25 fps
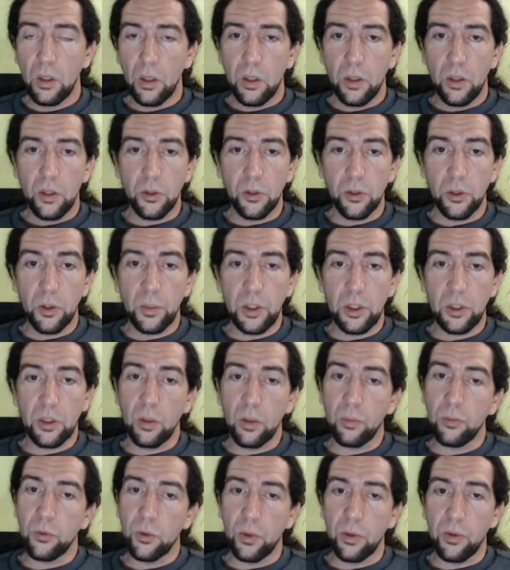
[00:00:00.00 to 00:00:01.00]
There should be
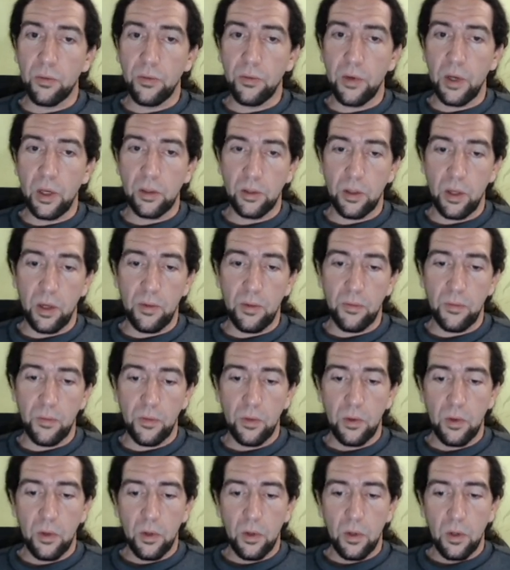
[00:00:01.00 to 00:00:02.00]
some sort of fail-safe.
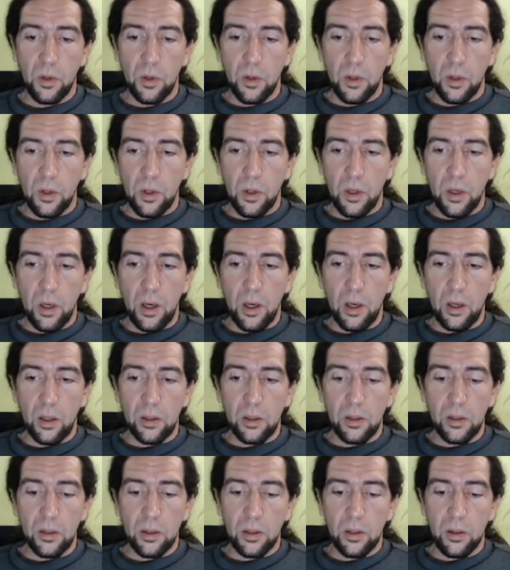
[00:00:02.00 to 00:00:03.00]

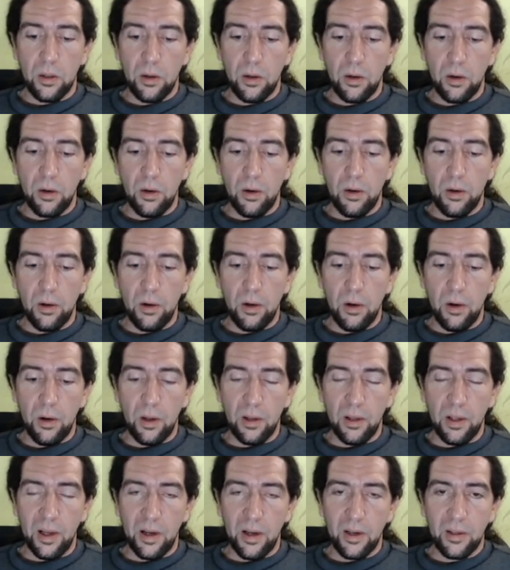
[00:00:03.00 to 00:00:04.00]
And a
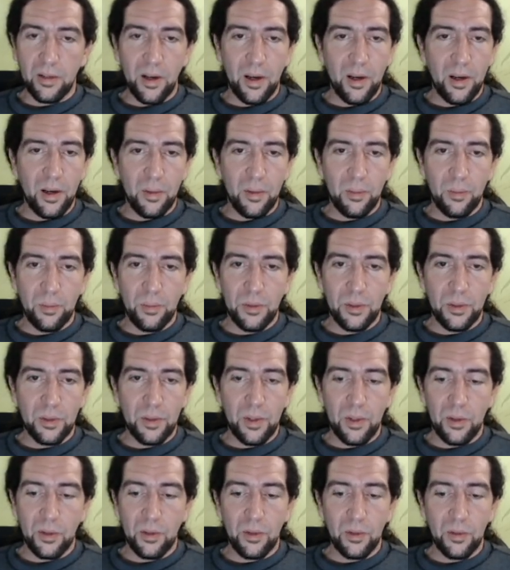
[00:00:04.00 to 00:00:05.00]
lot of times
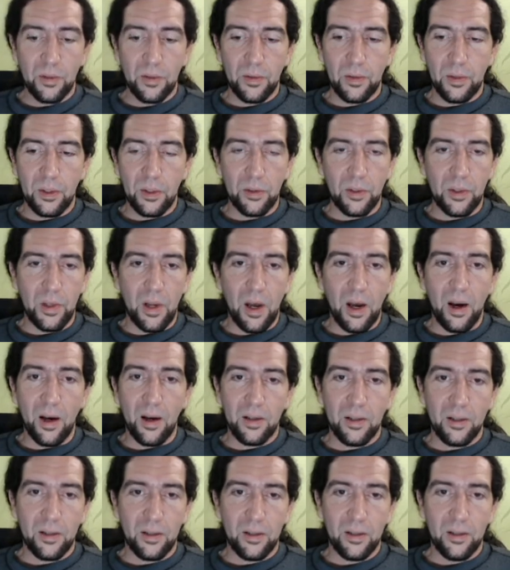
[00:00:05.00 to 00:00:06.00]
there's
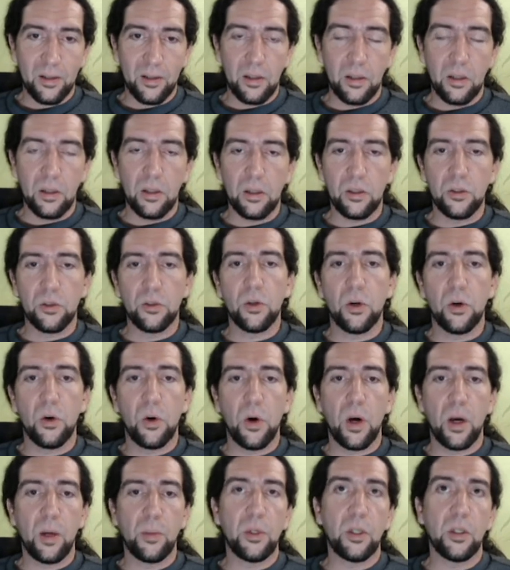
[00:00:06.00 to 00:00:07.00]
not. And so
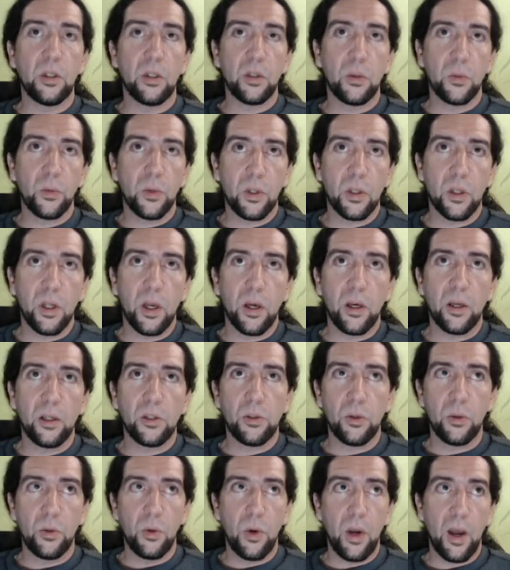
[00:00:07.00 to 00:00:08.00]
I'm dealing with clients
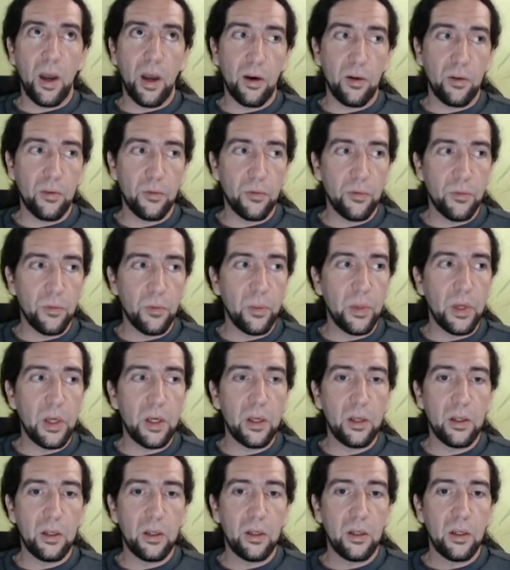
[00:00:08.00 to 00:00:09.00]
who have
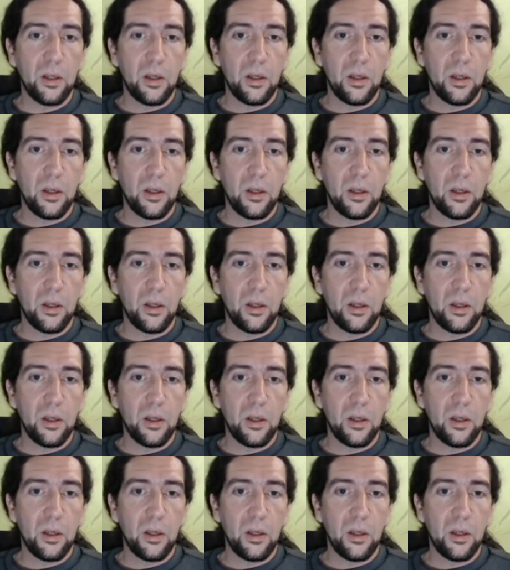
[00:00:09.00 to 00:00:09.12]
been